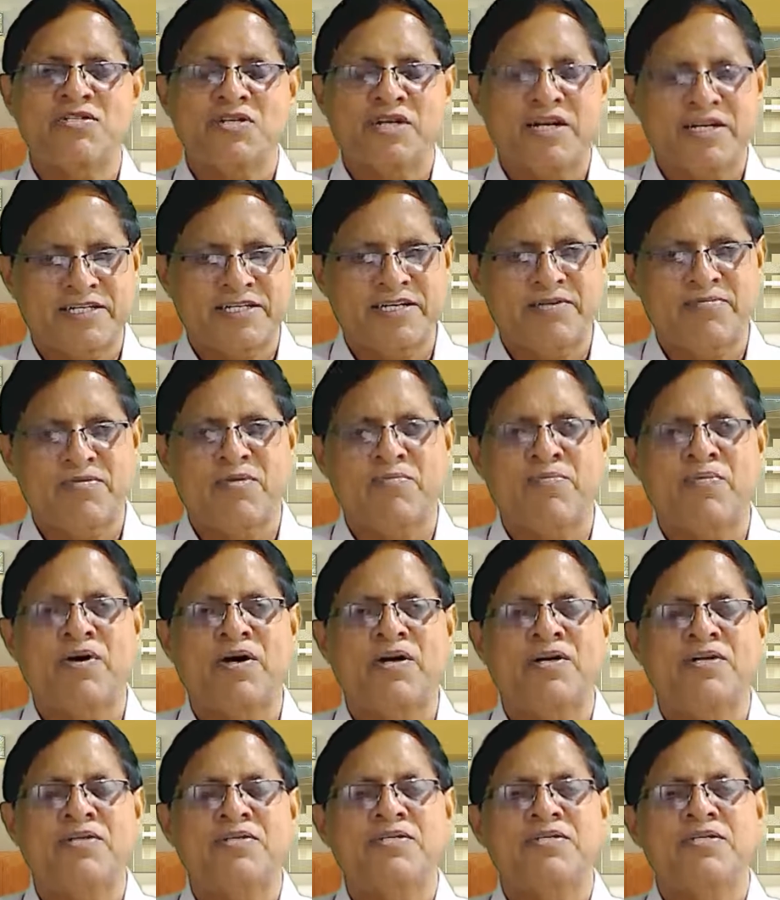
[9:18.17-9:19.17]
Let them
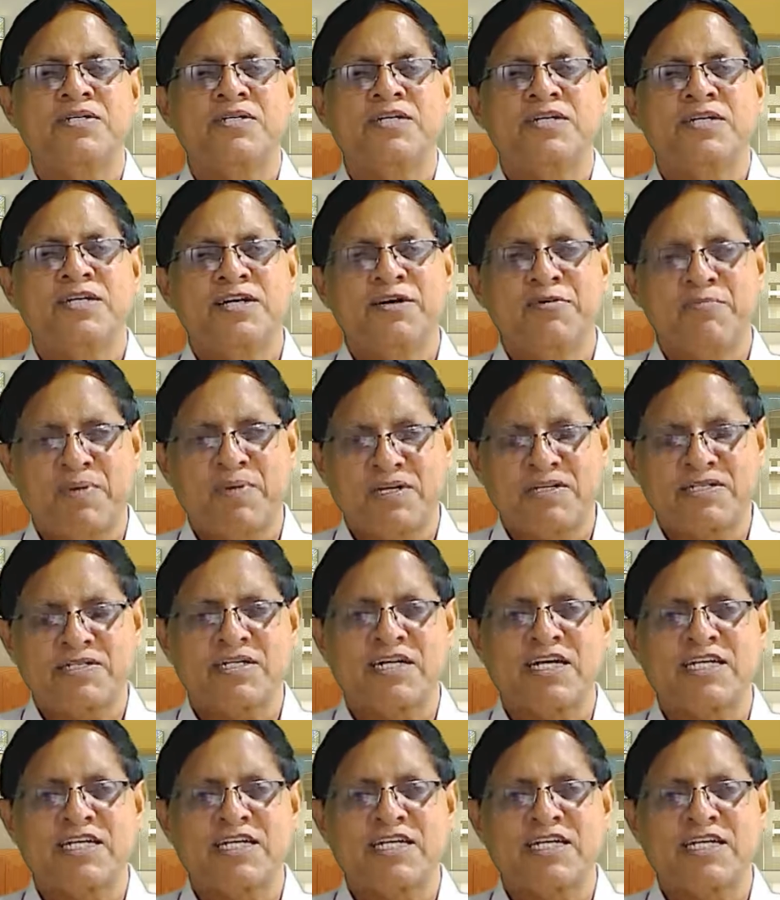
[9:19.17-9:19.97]
appoint a person